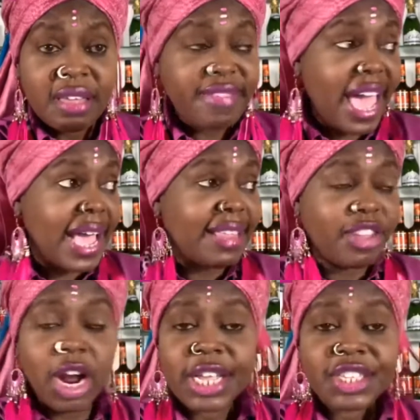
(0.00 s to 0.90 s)
that
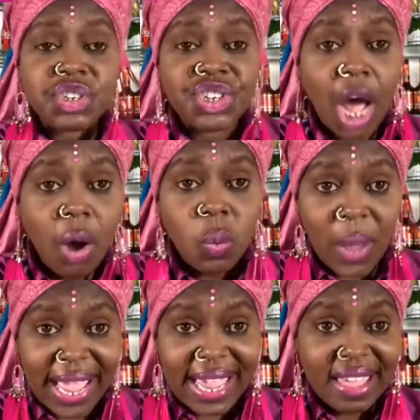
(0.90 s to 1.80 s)
there is no
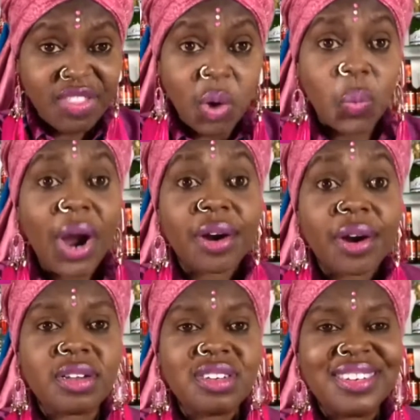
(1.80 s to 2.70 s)
way in the world